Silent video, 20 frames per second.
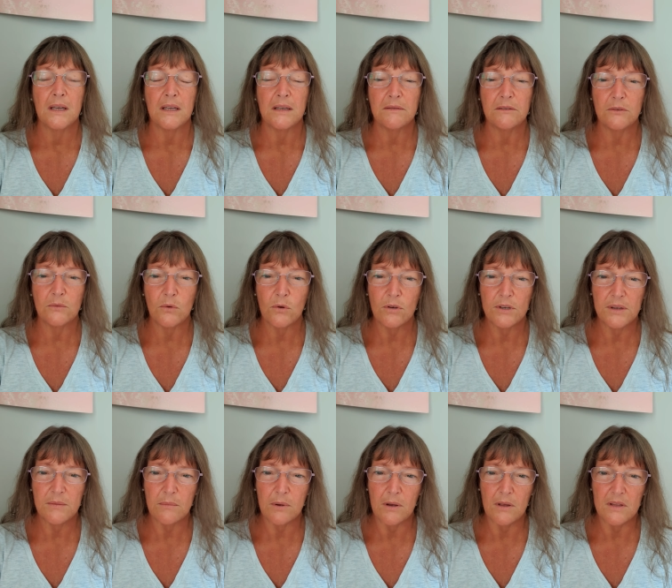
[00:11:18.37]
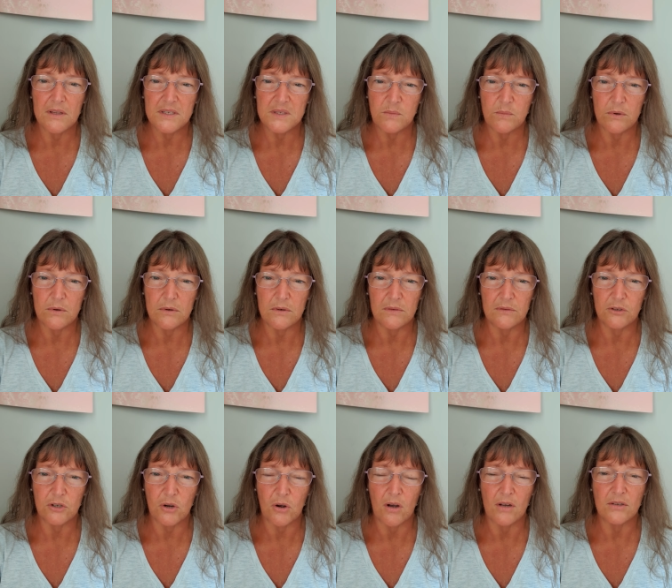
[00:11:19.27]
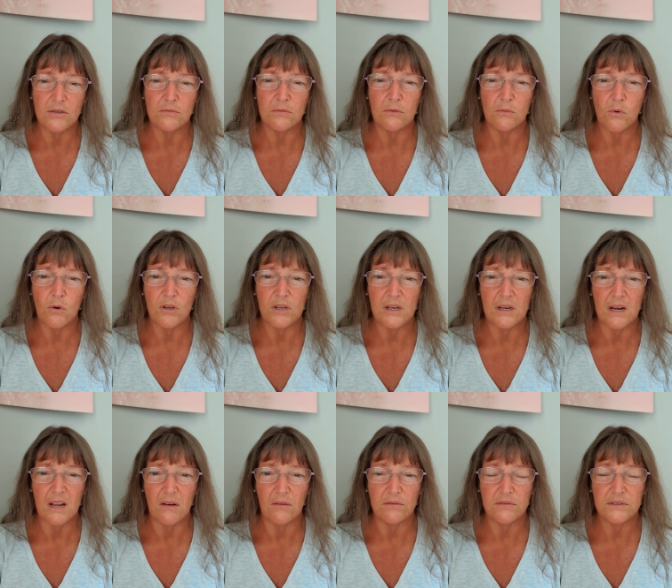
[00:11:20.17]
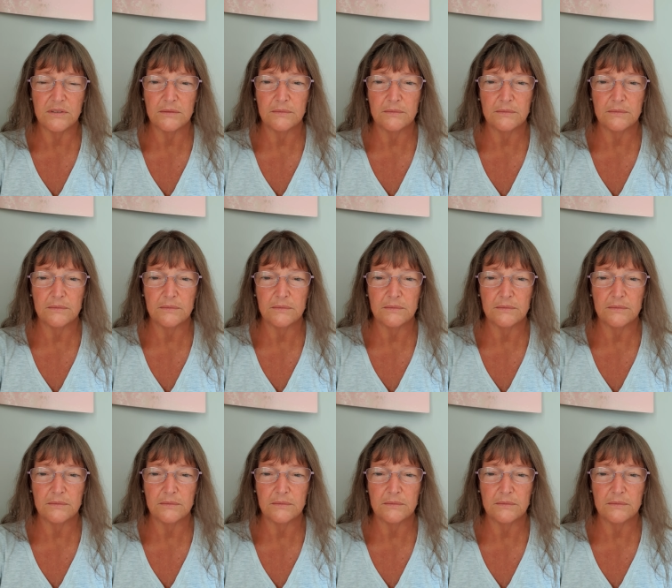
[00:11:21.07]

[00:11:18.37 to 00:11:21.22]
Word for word: If you're walking by the Spirit of God, you will walk in love.